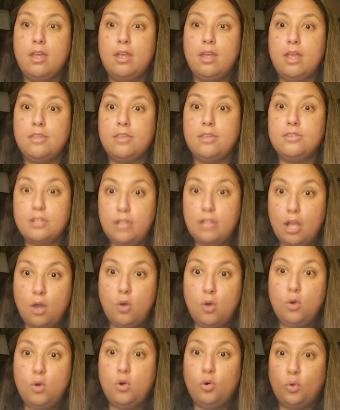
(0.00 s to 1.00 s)
a
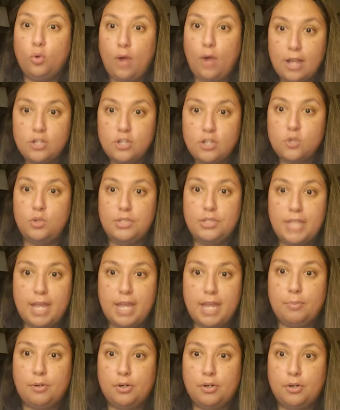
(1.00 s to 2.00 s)
slow, gradual
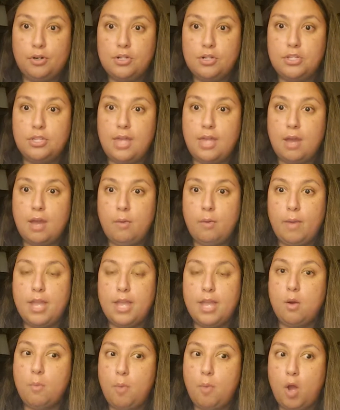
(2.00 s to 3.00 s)
taper, so that way
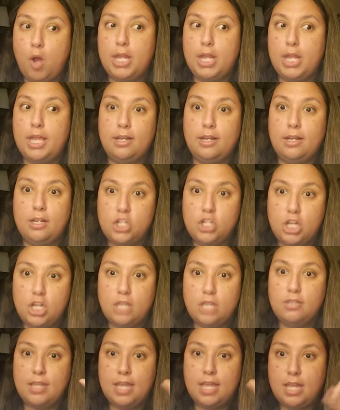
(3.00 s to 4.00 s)
your body can
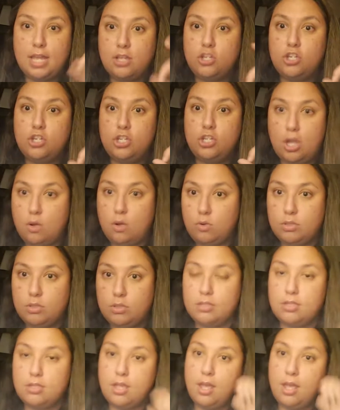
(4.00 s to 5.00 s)
adjust to each
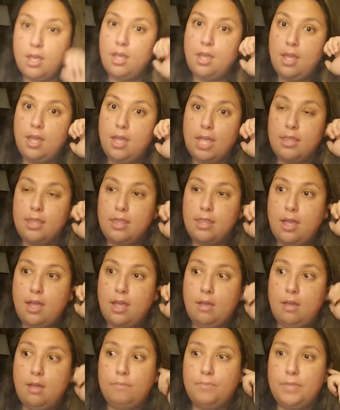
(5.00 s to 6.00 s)
dose.
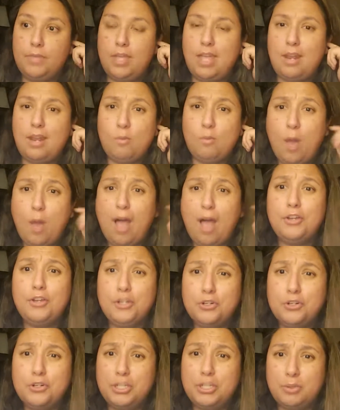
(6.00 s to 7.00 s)
And while
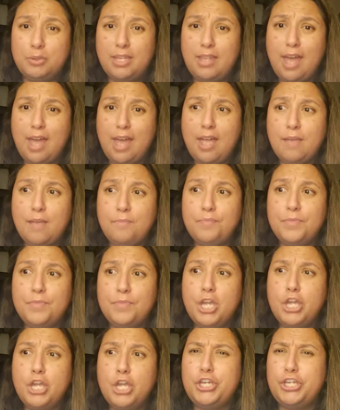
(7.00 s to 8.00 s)
you're doing that,
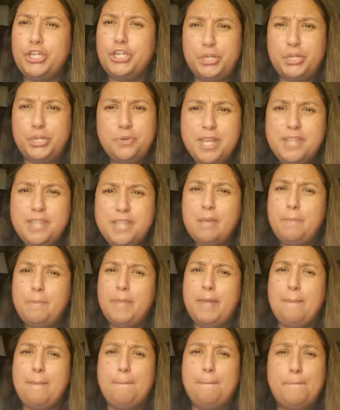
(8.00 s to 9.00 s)
you need to
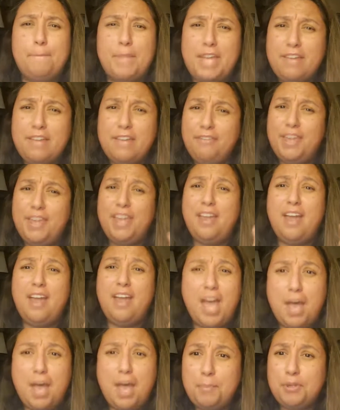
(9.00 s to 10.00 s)
be beefing
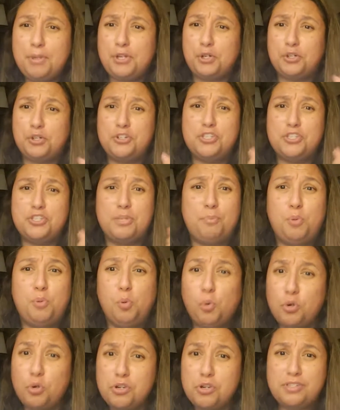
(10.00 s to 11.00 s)
up your
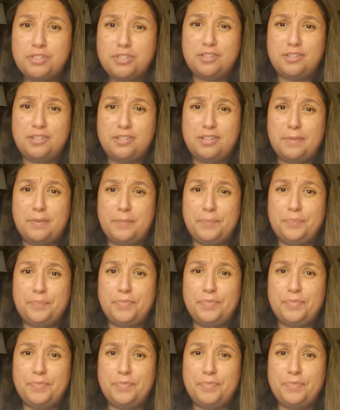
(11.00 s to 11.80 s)
support system.